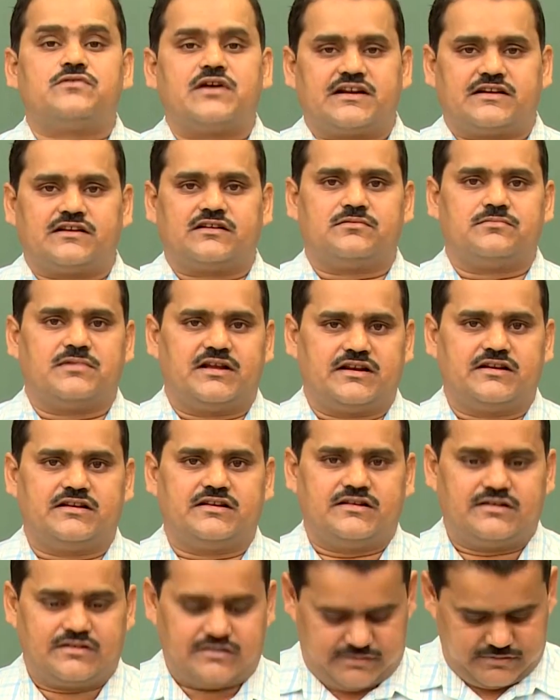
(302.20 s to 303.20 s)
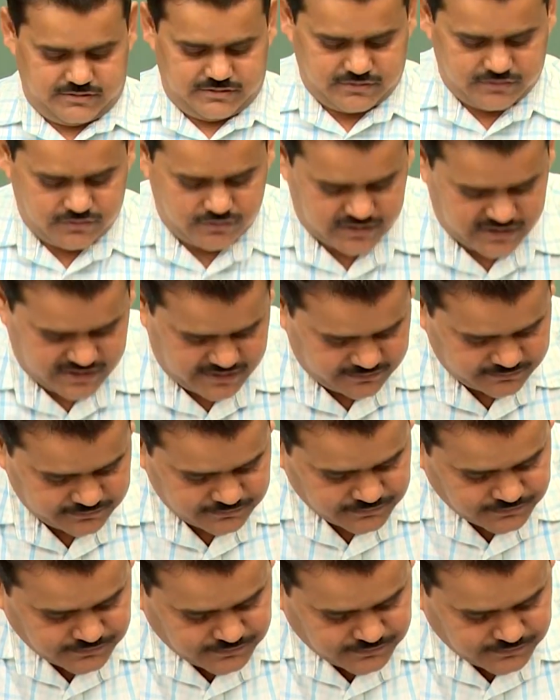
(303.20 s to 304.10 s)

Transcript: water mainly. Okay.